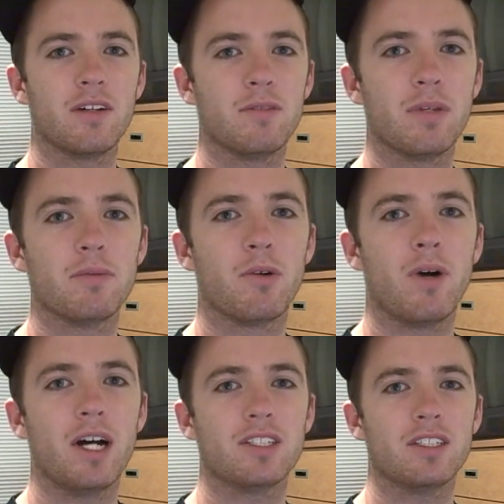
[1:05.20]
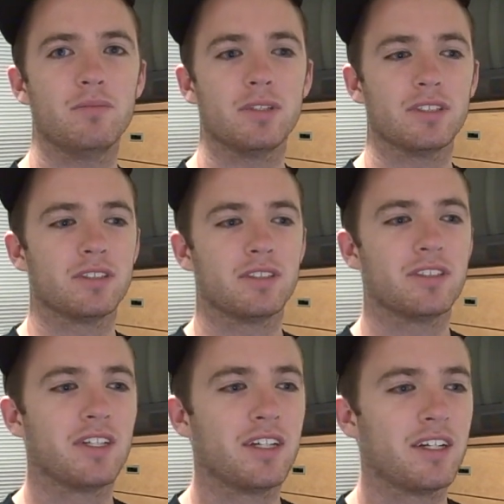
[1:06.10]
I mean, people watch it, but
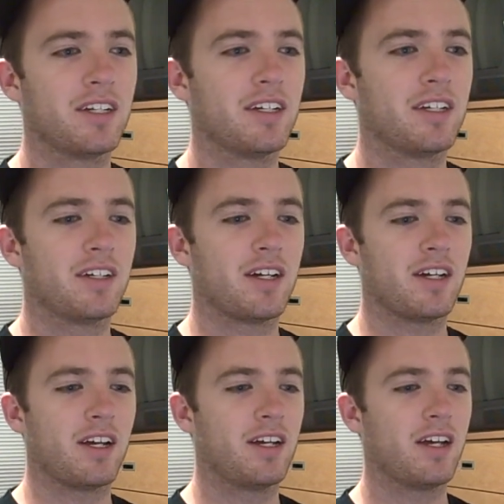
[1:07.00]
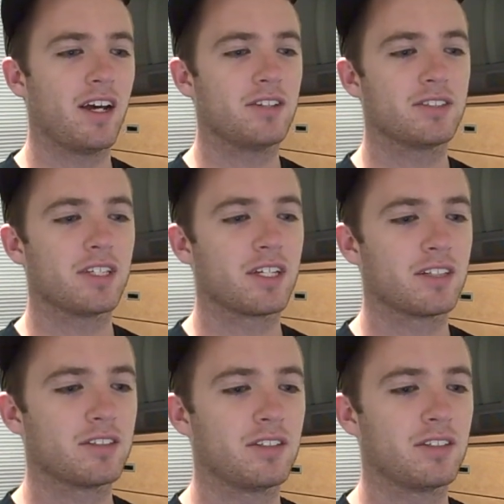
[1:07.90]
how does, like,